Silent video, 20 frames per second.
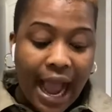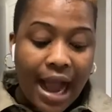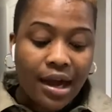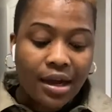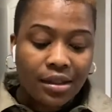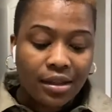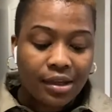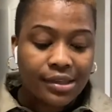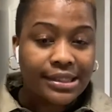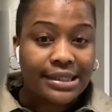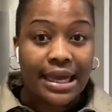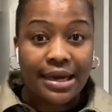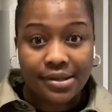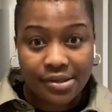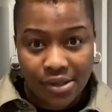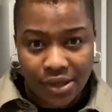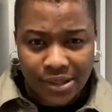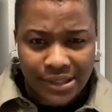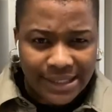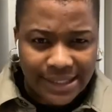
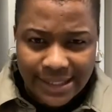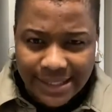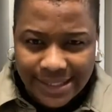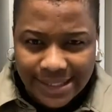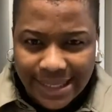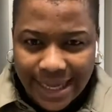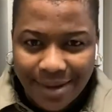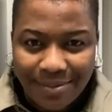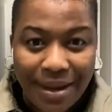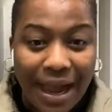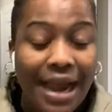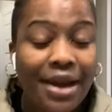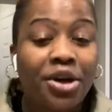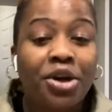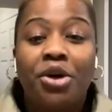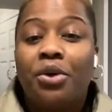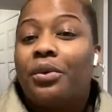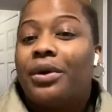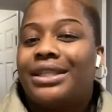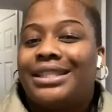Anglo-Saxon system, I
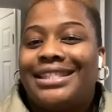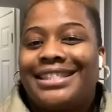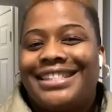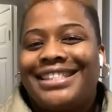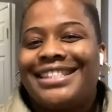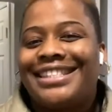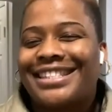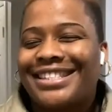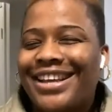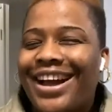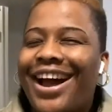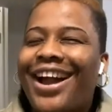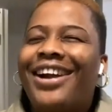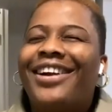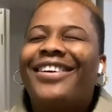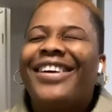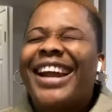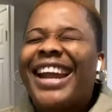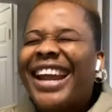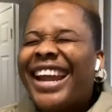don't know what it is.
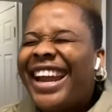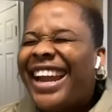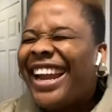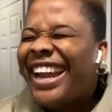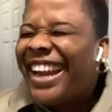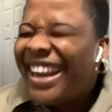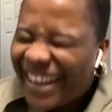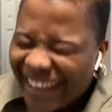Sorry.